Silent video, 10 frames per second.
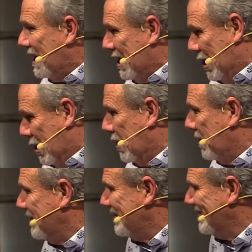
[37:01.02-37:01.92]
here.
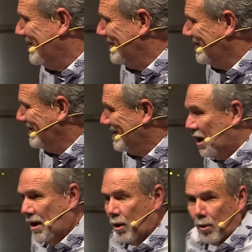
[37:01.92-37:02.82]

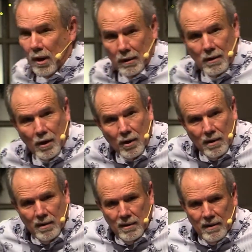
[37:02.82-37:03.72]
All right.
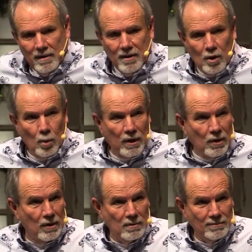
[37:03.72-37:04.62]
Are we
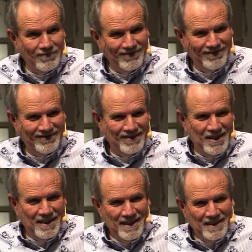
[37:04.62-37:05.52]
good?
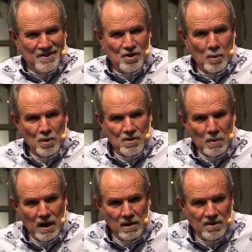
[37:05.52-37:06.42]
Some are
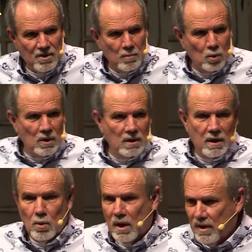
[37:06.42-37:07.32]
smiling, some are really
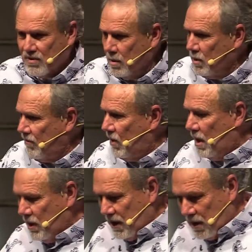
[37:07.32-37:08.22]
quiet, some are
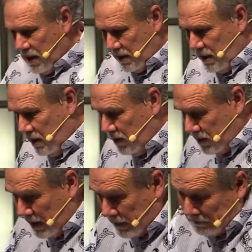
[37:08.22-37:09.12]
frowning right now.
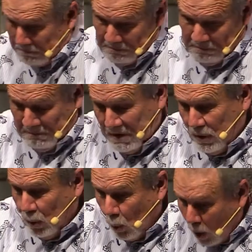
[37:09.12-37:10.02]
It's like,
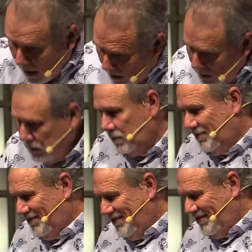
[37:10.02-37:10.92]
well,
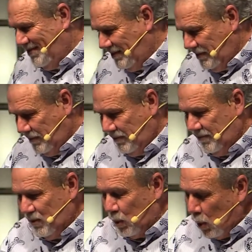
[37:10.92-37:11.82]

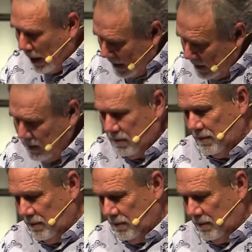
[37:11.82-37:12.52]
well.